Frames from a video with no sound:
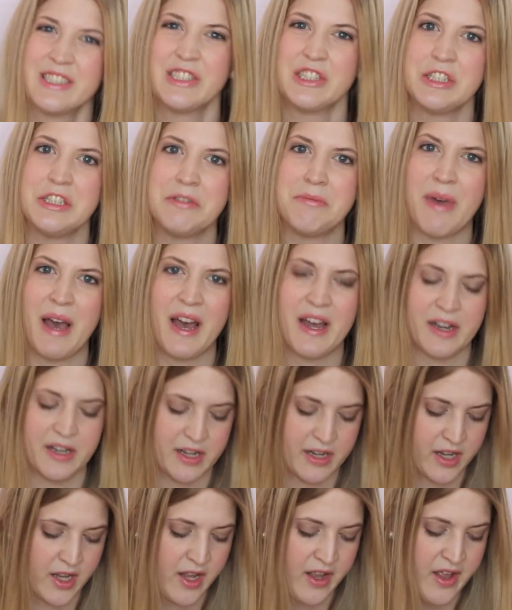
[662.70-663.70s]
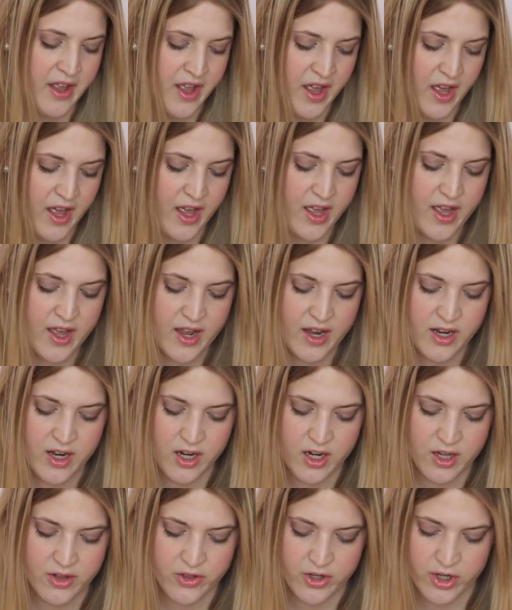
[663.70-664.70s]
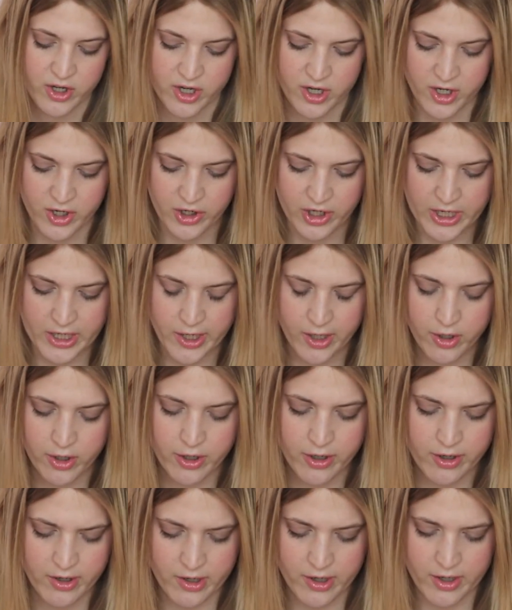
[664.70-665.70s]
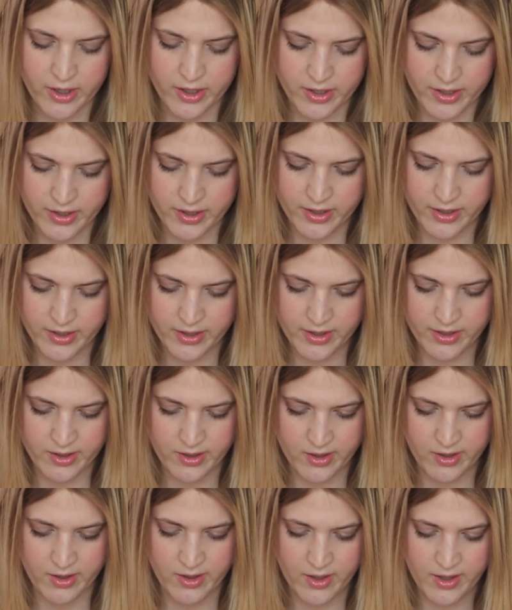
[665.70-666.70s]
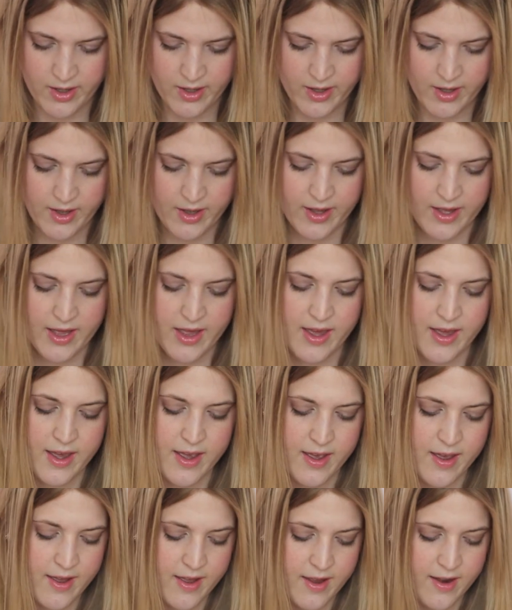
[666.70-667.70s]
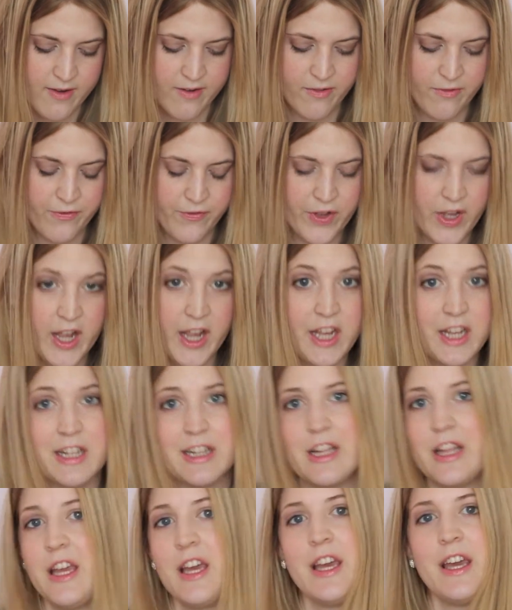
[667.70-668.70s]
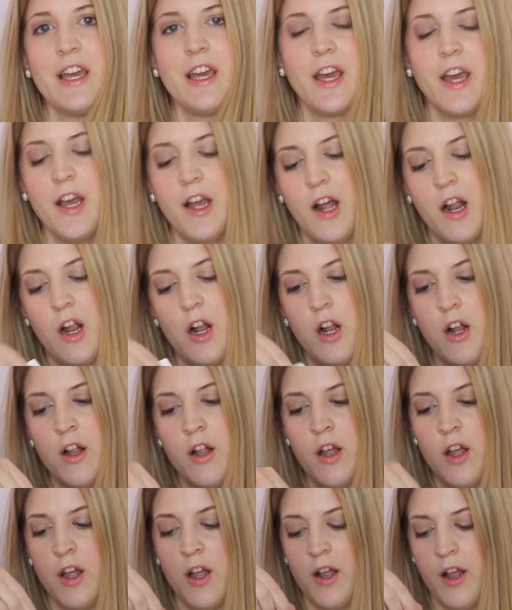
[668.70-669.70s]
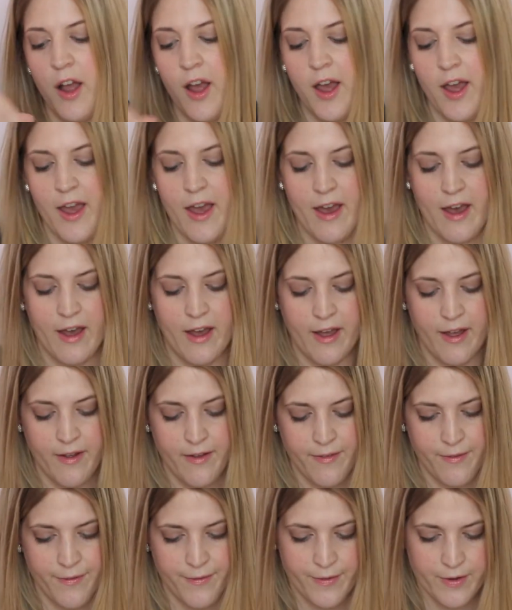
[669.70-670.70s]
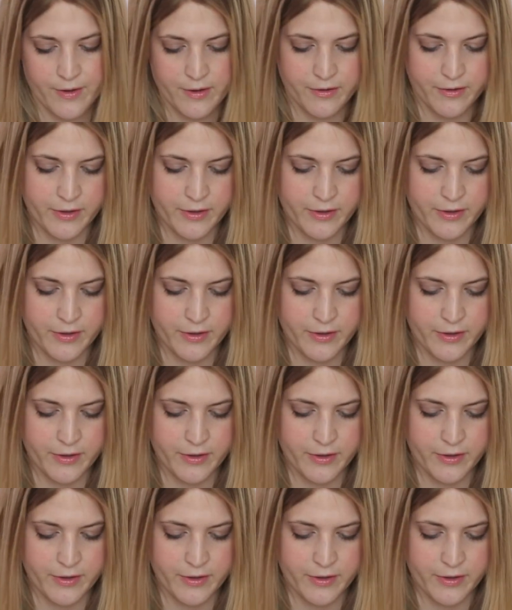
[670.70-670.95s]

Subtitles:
really bad. And another credit card. And finally, I have